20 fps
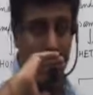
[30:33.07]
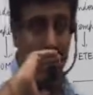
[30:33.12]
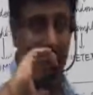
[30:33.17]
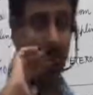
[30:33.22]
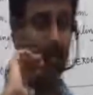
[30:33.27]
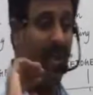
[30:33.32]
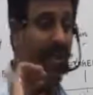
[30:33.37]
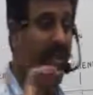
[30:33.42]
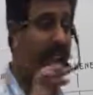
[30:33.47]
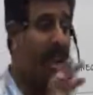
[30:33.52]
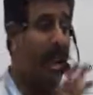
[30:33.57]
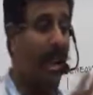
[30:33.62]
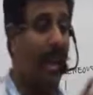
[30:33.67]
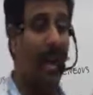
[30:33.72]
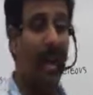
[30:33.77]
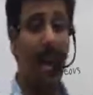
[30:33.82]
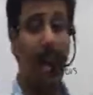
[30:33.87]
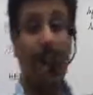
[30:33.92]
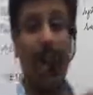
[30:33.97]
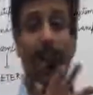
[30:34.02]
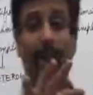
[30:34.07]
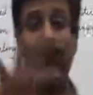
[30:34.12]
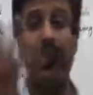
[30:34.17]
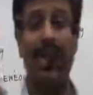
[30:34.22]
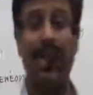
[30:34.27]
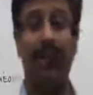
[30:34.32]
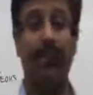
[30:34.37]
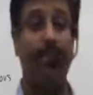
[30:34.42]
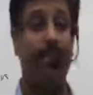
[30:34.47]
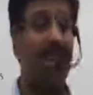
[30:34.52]
So if I allot you
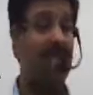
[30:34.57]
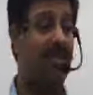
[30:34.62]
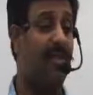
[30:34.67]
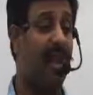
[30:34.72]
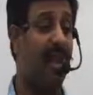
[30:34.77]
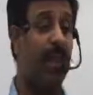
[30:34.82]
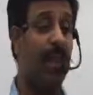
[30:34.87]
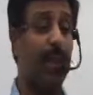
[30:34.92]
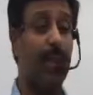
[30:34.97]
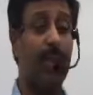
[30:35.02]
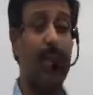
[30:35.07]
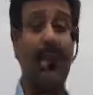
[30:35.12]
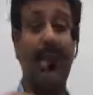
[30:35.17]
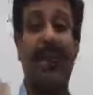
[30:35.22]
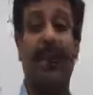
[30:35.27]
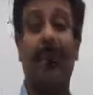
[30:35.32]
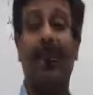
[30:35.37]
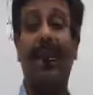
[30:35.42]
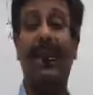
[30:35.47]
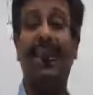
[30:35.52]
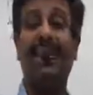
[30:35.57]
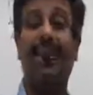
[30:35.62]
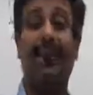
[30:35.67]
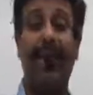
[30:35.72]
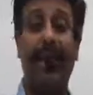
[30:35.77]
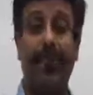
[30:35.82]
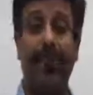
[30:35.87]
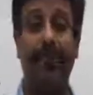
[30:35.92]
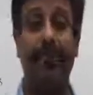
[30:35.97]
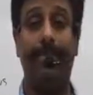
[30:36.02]
the numbers 1, 2, 3 up till
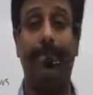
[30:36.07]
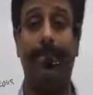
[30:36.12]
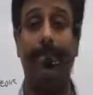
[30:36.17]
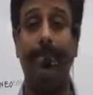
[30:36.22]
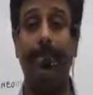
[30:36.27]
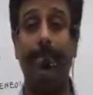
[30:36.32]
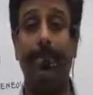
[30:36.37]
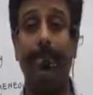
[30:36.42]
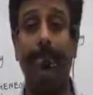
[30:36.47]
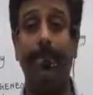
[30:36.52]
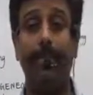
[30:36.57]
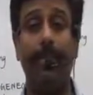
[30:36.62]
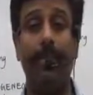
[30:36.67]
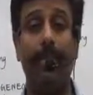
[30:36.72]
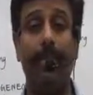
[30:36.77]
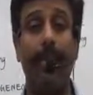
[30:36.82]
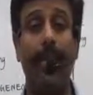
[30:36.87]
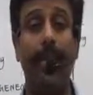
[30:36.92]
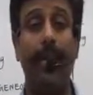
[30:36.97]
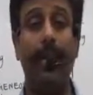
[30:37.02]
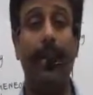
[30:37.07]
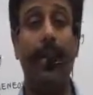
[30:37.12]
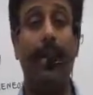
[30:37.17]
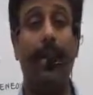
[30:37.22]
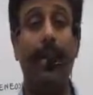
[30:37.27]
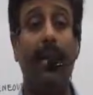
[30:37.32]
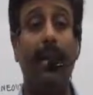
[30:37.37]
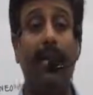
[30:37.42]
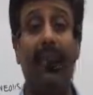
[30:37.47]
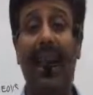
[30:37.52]
70,
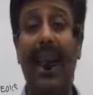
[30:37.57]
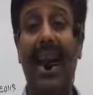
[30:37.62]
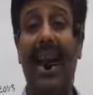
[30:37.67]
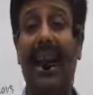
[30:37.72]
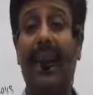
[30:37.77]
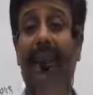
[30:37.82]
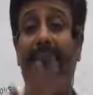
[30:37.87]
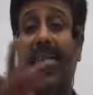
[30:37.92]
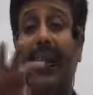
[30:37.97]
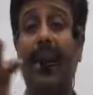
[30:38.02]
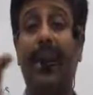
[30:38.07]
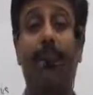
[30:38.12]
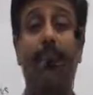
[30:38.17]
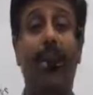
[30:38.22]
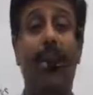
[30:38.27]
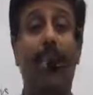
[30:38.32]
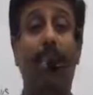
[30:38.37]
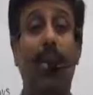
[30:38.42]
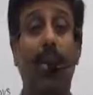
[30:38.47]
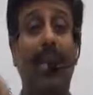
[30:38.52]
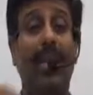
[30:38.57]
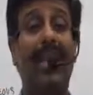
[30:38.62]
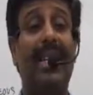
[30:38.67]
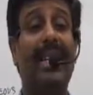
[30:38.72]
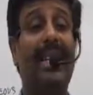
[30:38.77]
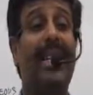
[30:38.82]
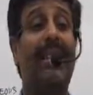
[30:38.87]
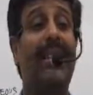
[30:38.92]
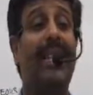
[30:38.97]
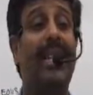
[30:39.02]
will I have any number more
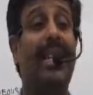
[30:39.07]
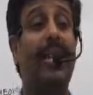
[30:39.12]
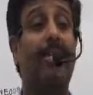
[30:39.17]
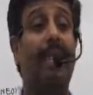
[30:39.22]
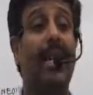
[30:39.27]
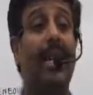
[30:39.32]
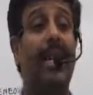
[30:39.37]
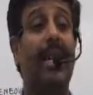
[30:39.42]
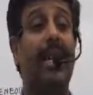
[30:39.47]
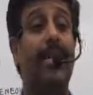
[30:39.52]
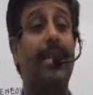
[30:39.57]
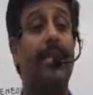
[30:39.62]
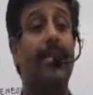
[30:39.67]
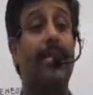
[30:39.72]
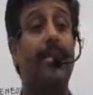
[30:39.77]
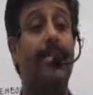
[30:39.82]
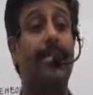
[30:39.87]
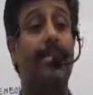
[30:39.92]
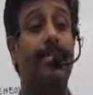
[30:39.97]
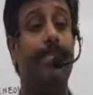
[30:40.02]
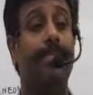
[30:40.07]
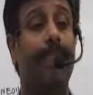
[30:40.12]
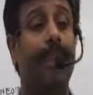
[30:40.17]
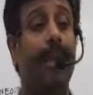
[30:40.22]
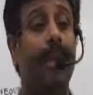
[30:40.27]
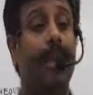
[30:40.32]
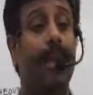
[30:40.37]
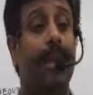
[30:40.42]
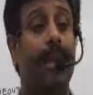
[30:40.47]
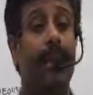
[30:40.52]
than 70 in my class?
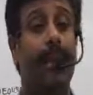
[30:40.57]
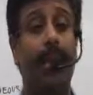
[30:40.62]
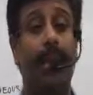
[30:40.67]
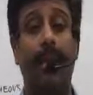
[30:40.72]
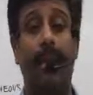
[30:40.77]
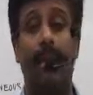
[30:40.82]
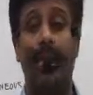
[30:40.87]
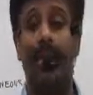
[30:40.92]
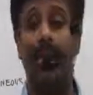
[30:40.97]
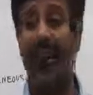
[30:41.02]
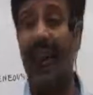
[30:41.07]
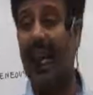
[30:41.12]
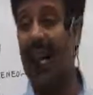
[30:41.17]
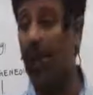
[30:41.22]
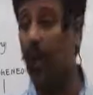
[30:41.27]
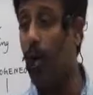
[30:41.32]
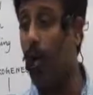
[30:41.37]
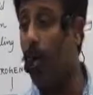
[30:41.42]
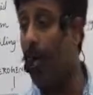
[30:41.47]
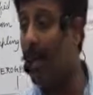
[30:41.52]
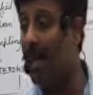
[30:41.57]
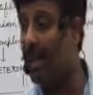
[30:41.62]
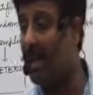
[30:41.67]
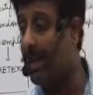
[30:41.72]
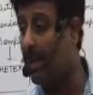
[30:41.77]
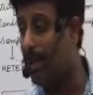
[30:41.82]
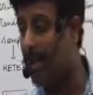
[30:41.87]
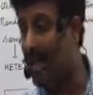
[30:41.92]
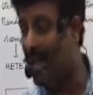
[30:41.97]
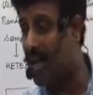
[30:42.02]
So I open
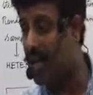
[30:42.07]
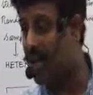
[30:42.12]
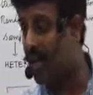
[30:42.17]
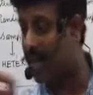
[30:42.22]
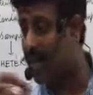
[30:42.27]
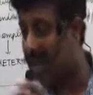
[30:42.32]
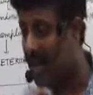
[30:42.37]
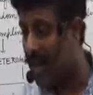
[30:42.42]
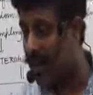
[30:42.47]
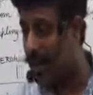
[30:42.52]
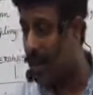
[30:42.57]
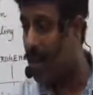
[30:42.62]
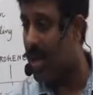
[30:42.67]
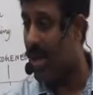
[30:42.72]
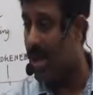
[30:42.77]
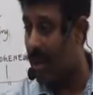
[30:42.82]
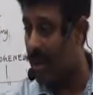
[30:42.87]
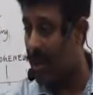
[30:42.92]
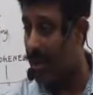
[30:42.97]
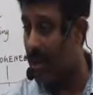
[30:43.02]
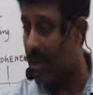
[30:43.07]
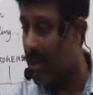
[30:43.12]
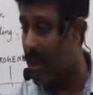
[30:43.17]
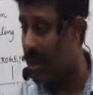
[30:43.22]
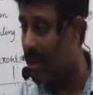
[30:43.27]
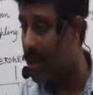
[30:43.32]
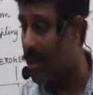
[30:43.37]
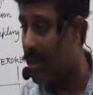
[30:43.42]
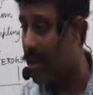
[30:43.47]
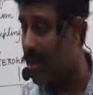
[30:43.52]
the page of that book randomly,
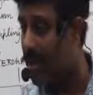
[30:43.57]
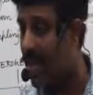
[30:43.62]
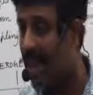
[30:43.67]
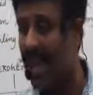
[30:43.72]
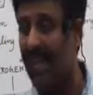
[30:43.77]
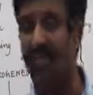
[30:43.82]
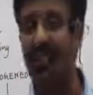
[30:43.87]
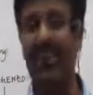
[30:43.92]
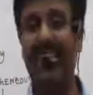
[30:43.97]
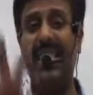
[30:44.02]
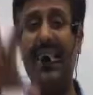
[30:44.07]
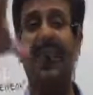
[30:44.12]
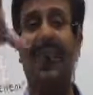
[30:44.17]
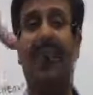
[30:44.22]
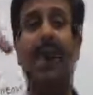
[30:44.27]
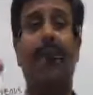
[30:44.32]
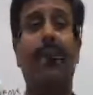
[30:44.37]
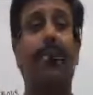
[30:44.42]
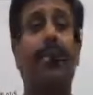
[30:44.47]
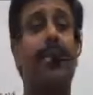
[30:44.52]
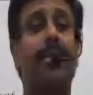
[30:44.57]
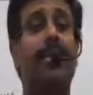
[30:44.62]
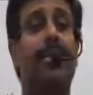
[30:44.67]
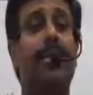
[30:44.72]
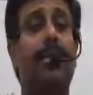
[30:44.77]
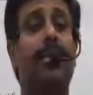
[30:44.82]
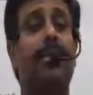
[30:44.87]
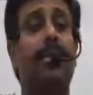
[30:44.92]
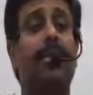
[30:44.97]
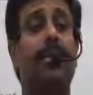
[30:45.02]
and whichever
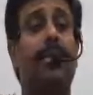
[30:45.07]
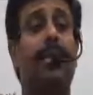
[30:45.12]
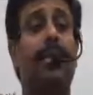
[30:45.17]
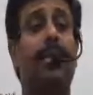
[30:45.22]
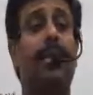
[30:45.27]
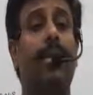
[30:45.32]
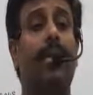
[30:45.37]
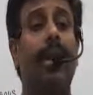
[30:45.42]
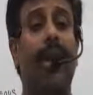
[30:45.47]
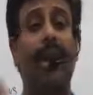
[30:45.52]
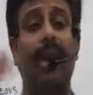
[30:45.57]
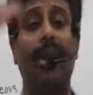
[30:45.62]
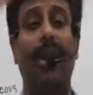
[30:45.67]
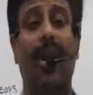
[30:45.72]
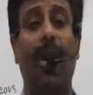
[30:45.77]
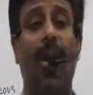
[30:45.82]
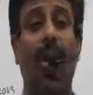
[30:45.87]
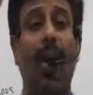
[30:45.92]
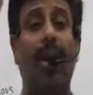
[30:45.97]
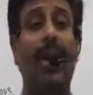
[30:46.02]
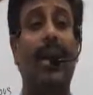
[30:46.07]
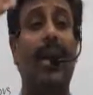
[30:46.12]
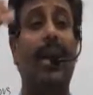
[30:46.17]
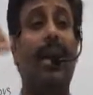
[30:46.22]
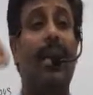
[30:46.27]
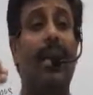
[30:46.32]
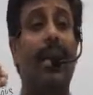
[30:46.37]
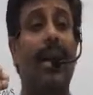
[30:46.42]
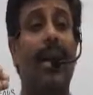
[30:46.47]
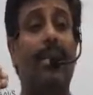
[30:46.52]
numbers in the
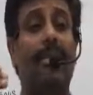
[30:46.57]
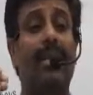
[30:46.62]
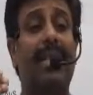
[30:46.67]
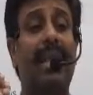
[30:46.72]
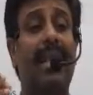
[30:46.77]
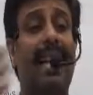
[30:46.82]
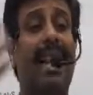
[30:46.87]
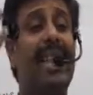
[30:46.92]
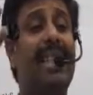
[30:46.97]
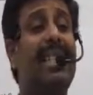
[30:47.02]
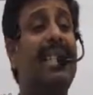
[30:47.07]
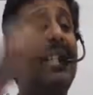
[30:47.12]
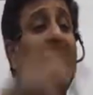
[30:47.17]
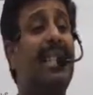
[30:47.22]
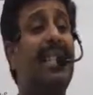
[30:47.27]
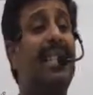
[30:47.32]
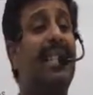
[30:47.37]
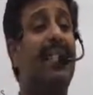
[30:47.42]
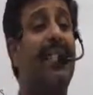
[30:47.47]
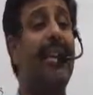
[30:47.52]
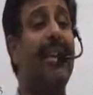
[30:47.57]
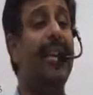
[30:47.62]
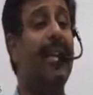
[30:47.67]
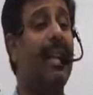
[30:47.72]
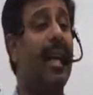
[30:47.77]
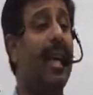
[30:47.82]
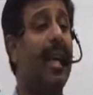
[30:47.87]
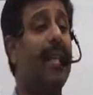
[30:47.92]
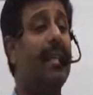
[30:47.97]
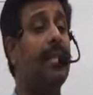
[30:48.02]
order comes less than 70,
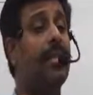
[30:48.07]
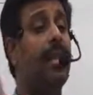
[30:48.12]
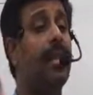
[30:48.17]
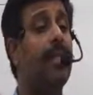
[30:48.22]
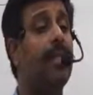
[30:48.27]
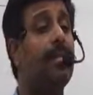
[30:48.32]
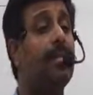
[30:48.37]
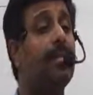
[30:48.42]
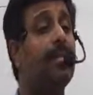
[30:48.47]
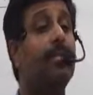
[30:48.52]
that I select.